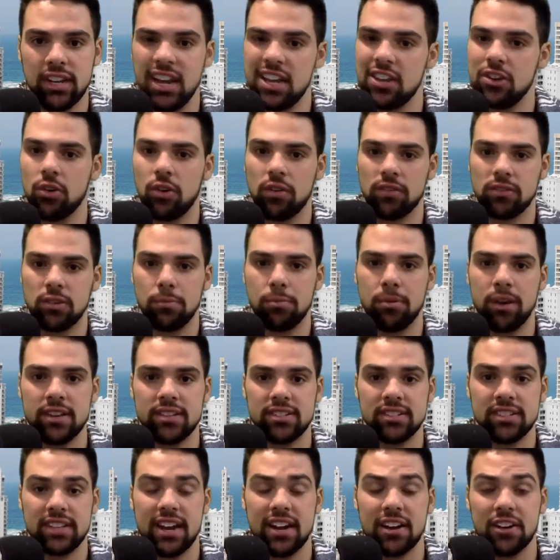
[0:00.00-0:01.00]
and you don't have to play
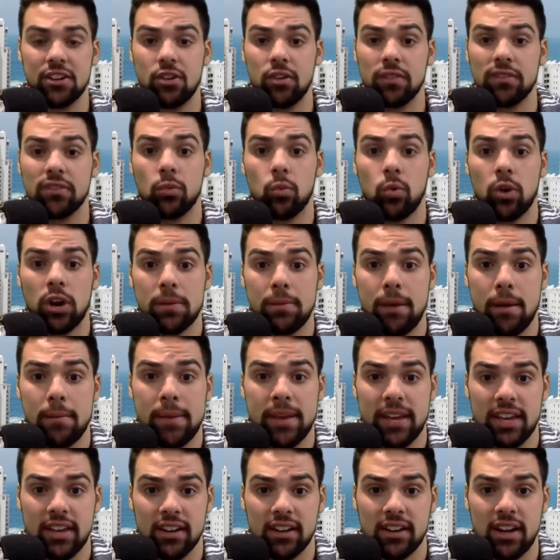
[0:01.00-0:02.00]
scared, and you don't have to worry about
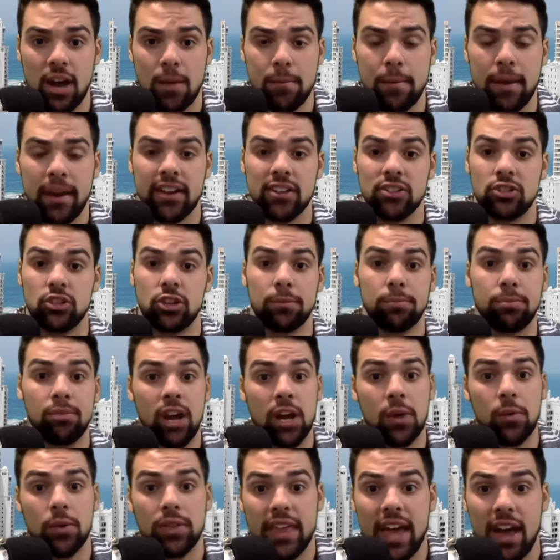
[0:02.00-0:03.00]
making a comeback because you're
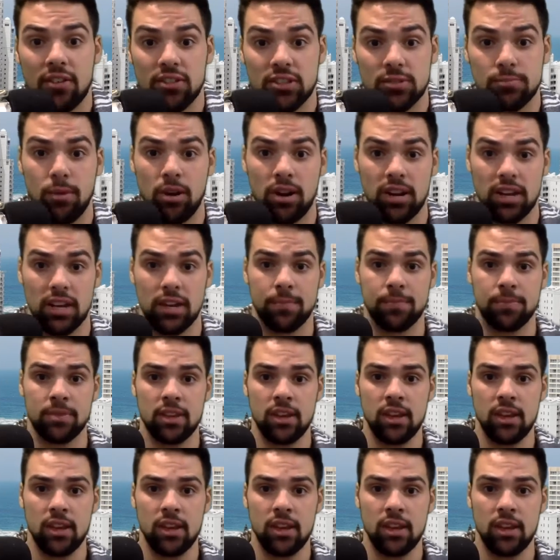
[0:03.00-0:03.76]
playing with house money.